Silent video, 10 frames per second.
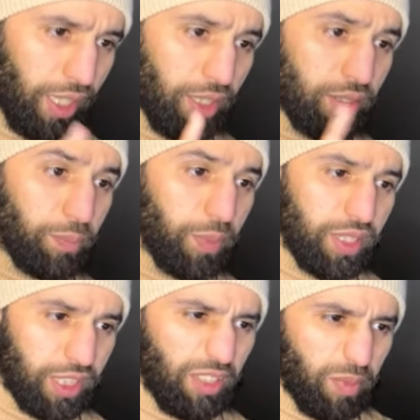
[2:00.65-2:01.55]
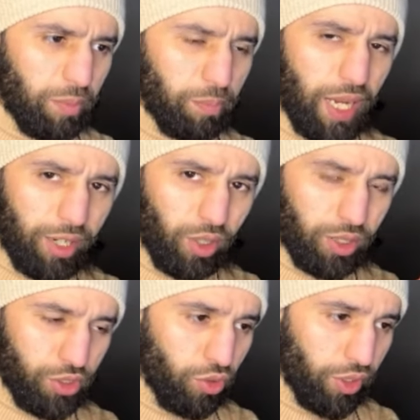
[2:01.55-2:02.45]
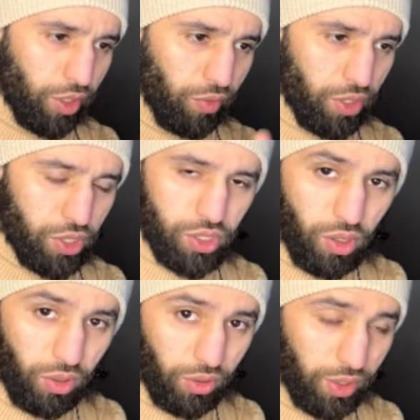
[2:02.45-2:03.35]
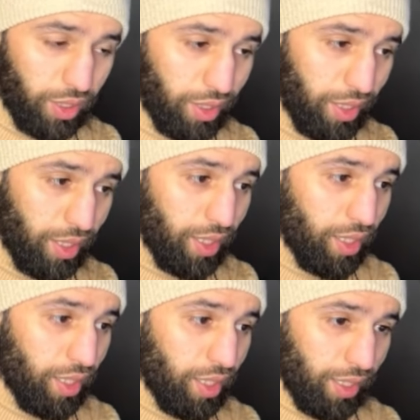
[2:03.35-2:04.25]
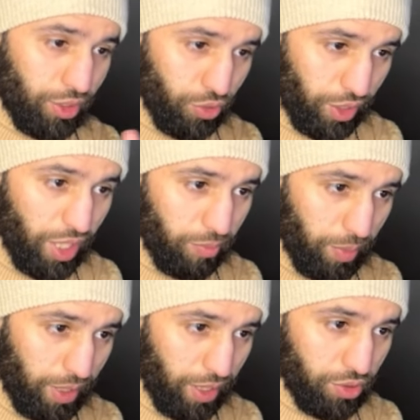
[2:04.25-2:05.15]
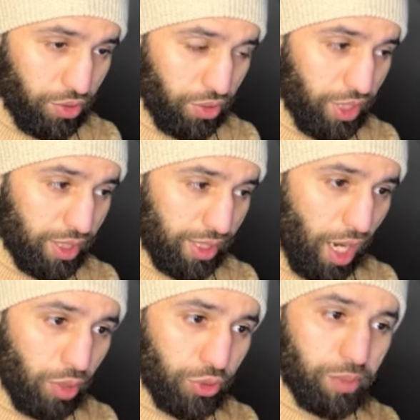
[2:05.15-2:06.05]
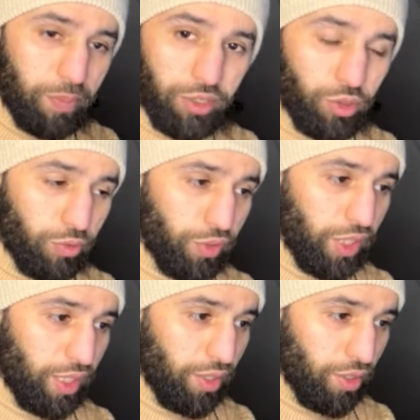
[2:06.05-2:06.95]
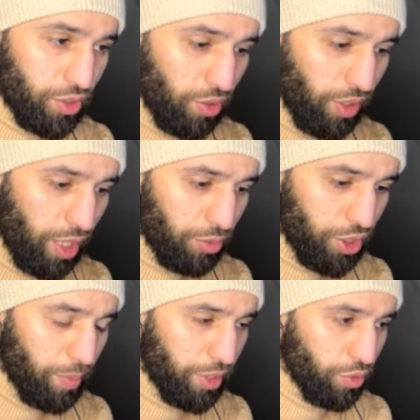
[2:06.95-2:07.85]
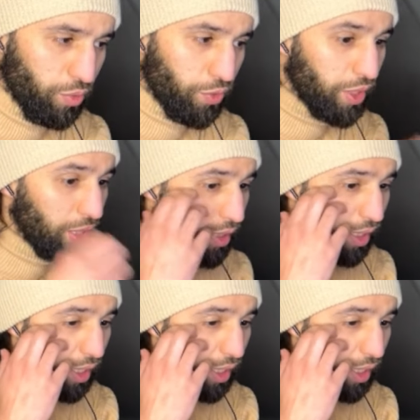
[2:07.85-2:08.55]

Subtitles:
And please give me a background story of the song that you gave me, that you suggest, how she made you feel. The song, how she made you feel.